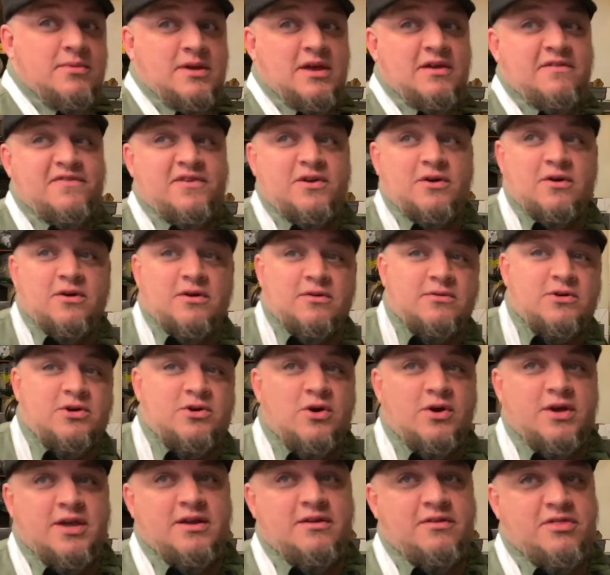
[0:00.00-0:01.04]
If you're
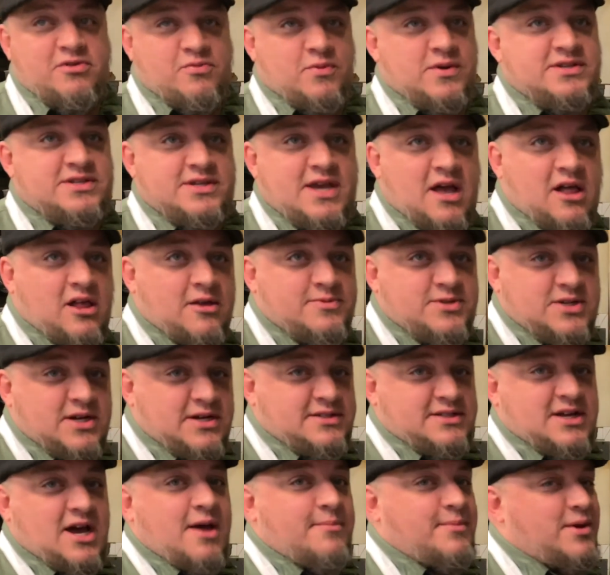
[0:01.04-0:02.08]
cooking 3 scallops at a
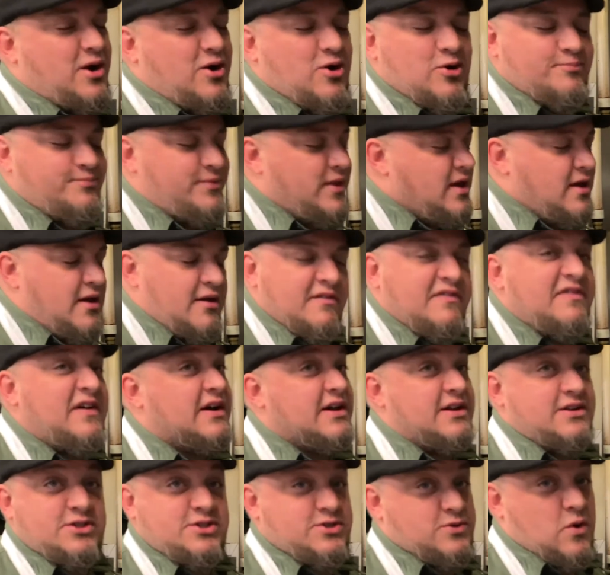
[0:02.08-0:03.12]
time at home, fuck
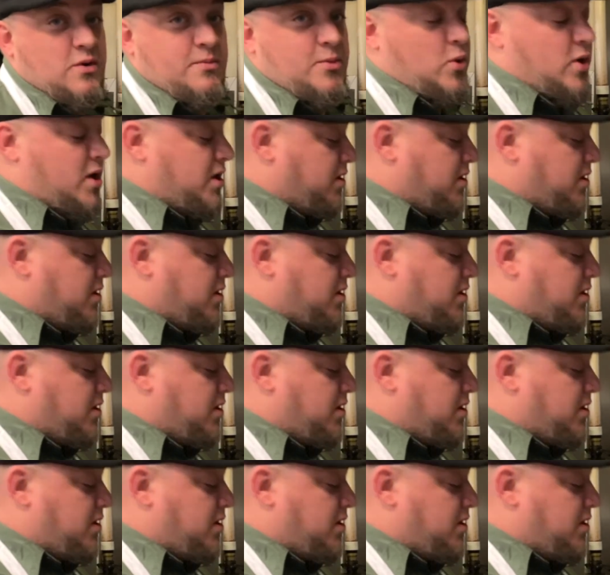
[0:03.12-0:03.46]
it, just throw them away.